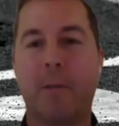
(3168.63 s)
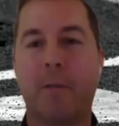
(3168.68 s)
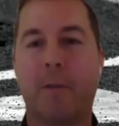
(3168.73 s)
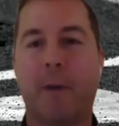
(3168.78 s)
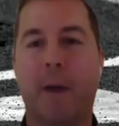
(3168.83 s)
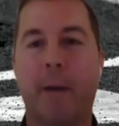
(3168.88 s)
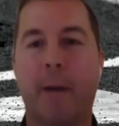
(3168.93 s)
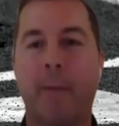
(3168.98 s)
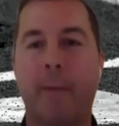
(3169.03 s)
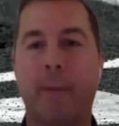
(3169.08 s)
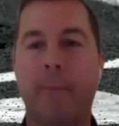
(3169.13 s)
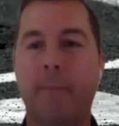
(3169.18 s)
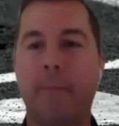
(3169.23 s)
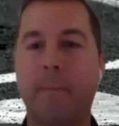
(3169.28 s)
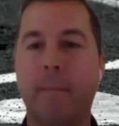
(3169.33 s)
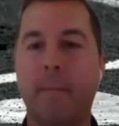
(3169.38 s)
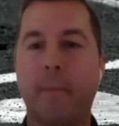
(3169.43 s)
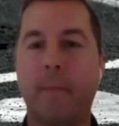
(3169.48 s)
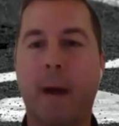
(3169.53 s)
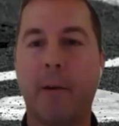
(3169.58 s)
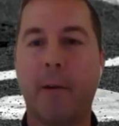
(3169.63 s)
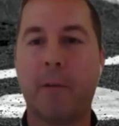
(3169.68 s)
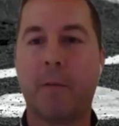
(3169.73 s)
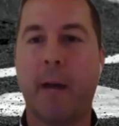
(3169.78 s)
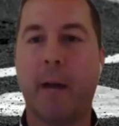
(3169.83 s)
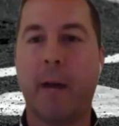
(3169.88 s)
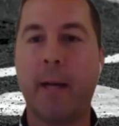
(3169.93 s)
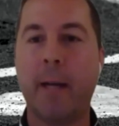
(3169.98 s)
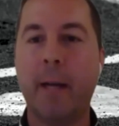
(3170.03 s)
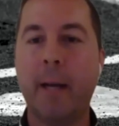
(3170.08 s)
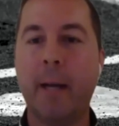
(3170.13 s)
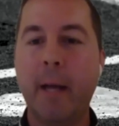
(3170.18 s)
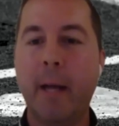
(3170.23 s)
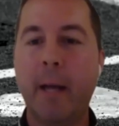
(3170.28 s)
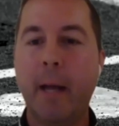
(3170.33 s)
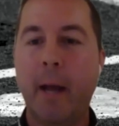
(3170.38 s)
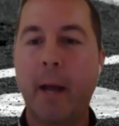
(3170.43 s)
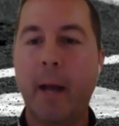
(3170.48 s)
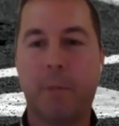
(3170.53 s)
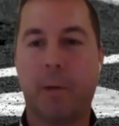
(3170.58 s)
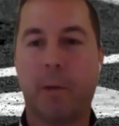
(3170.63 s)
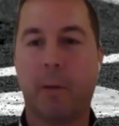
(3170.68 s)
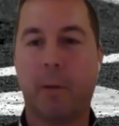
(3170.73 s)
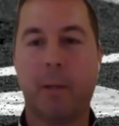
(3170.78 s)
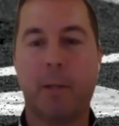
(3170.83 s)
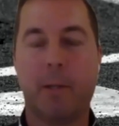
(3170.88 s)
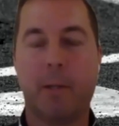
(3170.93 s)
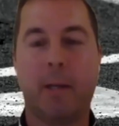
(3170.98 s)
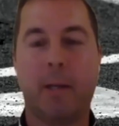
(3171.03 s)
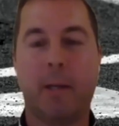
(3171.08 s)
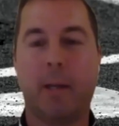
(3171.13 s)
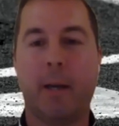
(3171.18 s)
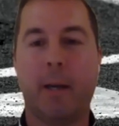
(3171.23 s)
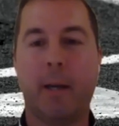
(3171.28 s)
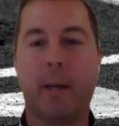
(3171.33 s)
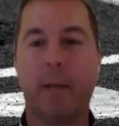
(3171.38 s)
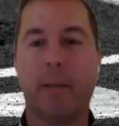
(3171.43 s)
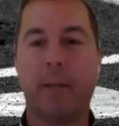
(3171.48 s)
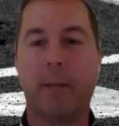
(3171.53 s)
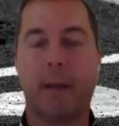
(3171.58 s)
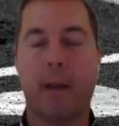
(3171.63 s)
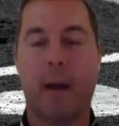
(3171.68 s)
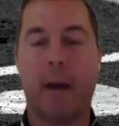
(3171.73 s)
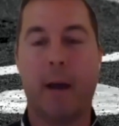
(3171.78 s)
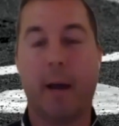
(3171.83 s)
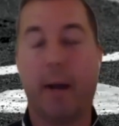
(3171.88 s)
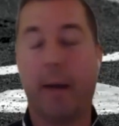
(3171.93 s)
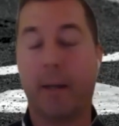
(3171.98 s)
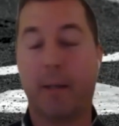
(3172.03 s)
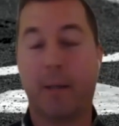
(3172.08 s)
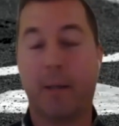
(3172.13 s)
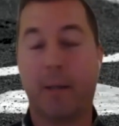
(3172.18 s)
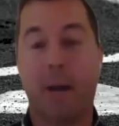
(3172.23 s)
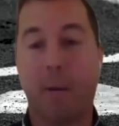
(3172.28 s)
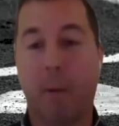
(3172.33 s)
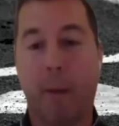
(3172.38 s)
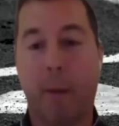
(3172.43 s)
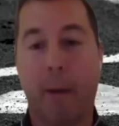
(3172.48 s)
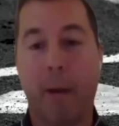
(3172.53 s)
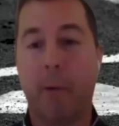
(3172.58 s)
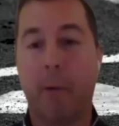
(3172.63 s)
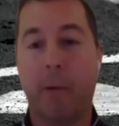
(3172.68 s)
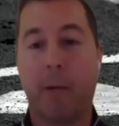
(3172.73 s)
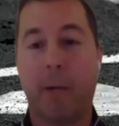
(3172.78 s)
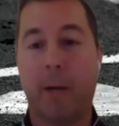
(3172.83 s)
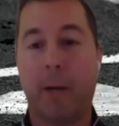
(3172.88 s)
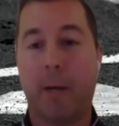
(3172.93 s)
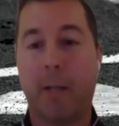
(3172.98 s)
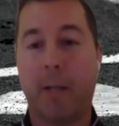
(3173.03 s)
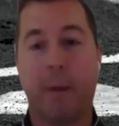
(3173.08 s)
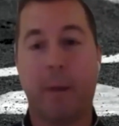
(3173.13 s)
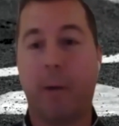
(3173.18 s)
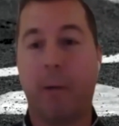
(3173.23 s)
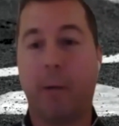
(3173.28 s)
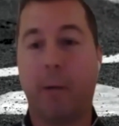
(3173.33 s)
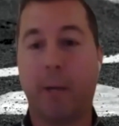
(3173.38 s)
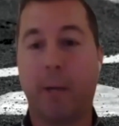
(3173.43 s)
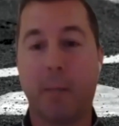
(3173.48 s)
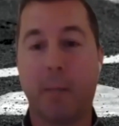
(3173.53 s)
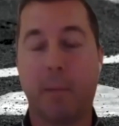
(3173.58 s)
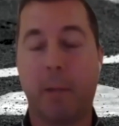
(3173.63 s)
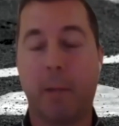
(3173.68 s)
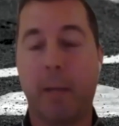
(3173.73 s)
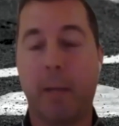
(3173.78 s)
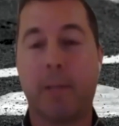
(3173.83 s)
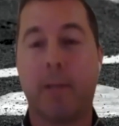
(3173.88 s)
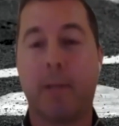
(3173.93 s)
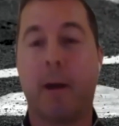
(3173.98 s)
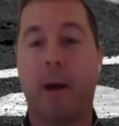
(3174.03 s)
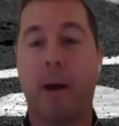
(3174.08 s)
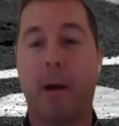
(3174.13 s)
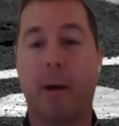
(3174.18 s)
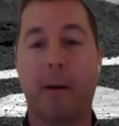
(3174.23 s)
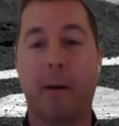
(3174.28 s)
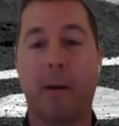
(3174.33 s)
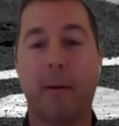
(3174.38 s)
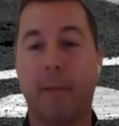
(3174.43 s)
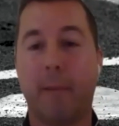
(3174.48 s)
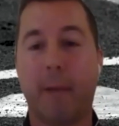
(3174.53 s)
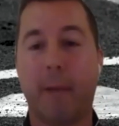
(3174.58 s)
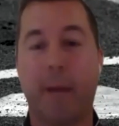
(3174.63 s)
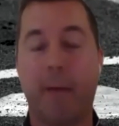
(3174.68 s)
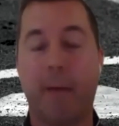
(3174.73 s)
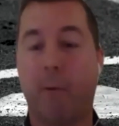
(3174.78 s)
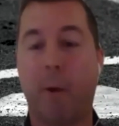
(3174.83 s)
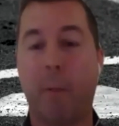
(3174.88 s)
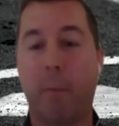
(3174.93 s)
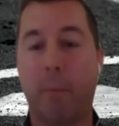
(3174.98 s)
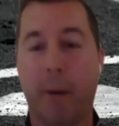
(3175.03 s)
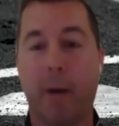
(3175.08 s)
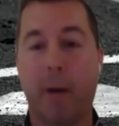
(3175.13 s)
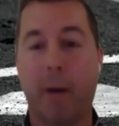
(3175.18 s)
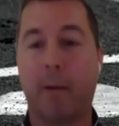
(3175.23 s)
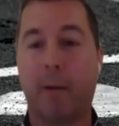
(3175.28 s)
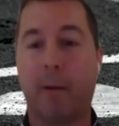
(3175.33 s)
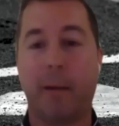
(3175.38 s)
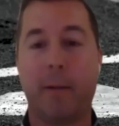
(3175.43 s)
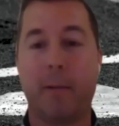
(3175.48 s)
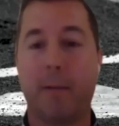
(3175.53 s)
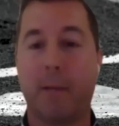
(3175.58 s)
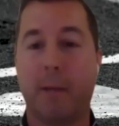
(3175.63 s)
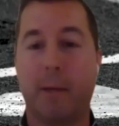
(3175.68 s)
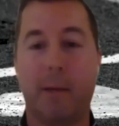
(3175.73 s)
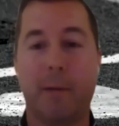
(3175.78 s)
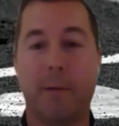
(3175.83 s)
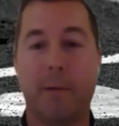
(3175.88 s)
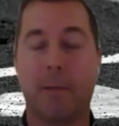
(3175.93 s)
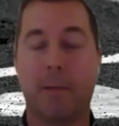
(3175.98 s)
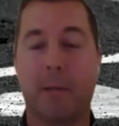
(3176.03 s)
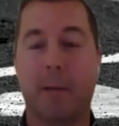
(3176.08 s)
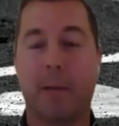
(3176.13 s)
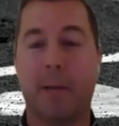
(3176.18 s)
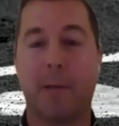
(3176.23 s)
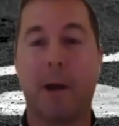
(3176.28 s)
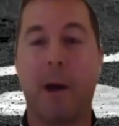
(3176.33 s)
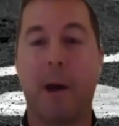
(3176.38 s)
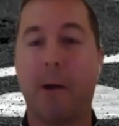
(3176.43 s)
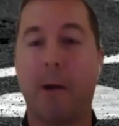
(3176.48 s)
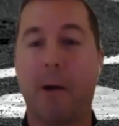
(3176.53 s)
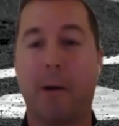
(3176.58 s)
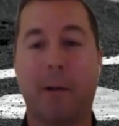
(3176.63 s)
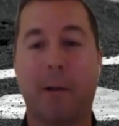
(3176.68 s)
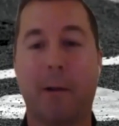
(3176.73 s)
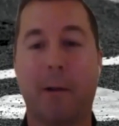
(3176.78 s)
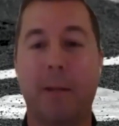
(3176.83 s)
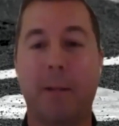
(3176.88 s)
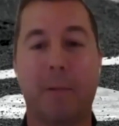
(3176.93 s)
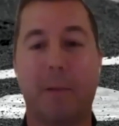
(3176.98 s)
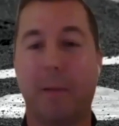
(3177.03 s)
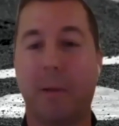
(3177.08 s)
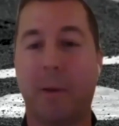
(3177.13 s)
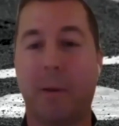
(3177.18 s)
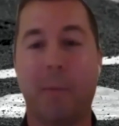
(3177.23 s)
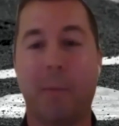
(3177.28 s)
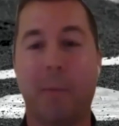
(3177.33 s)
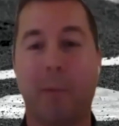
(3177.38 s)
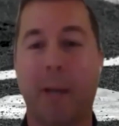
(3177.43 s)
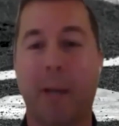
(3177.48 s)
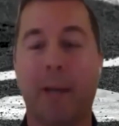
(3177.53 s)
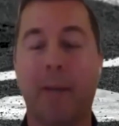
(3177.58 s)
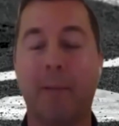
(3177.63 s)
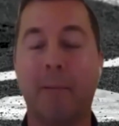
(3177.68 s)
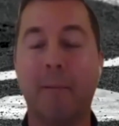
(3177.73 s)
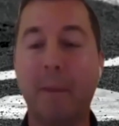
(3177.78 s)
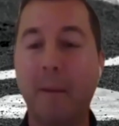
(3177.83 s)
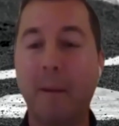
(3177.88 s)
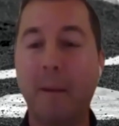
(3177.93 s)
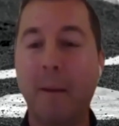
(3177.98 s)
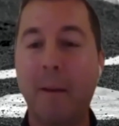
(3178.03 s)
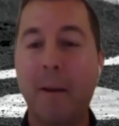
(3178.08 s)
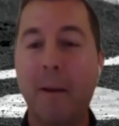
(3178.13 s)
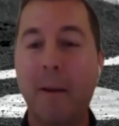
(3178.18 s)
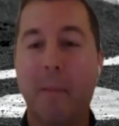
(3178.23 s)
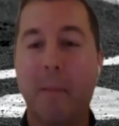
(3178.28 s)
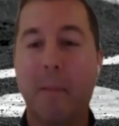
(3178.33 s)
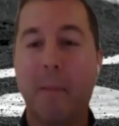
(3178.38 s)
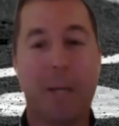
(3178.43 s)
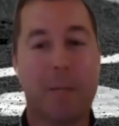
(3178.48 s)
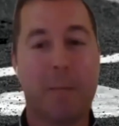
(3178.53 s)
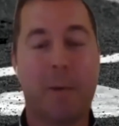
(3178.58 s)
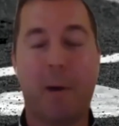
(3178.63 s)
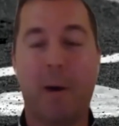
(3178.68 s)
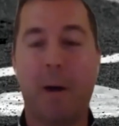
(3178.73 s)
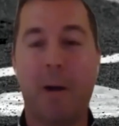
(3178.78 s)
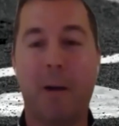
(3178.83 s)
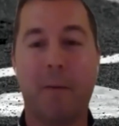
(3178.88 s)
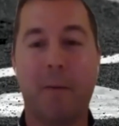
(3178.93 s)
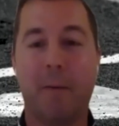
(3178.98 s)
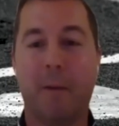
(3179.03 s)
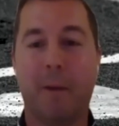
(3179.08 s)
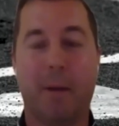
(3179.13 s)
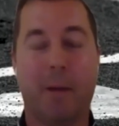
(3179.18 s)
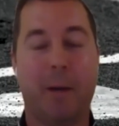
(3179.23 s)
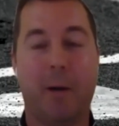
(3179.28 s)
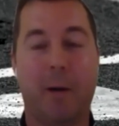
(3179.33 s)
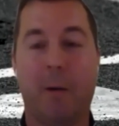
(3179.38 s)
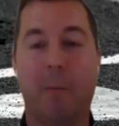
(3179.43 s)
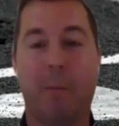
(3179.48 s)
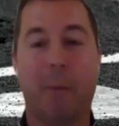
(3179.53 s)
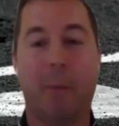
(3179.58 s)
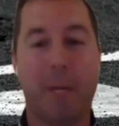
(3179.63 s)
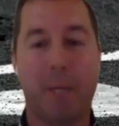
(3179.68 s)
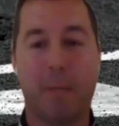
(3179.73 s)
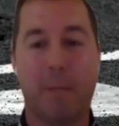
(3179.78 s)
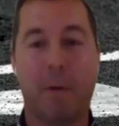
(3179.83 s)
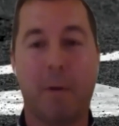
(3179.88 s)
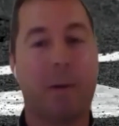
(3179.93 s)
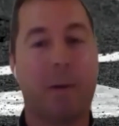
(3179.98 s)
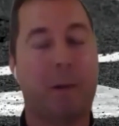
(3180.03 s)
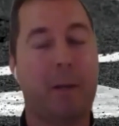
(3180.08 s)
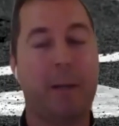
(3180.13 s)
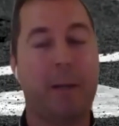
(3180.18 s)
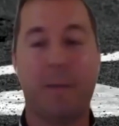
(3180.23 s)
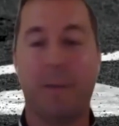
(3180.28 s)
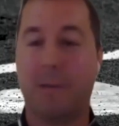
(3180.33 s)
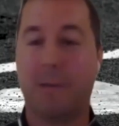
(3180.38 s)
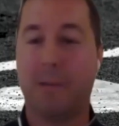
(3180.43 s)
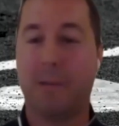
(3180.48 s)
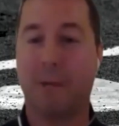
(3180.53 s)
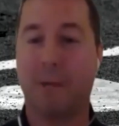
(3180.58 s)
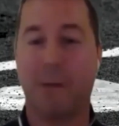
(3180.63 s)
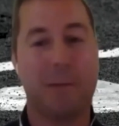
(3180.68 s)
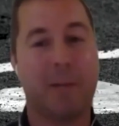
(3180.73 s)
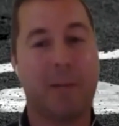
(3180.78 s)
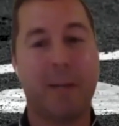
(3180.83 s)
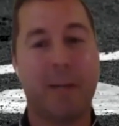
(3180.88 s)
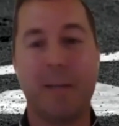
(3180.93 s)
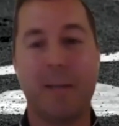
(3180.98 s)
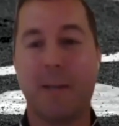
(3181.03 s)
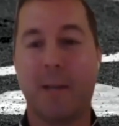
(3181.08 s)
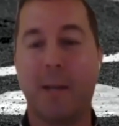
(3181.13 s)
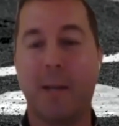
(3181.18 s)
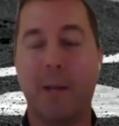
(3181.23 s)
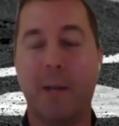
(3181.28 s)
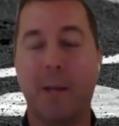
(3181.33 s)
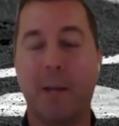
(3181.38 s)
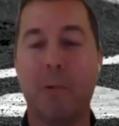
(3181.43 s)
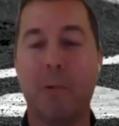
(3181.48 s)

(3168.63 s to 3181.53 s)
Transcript: is fine. Either is fine. Certainly see kids. Uh, I could talk about my own kids. My own kids play soccer. They have one pair of cleats. They use the soccer cleats when they're playing baseball. You know, baseball cleats. There's also kids that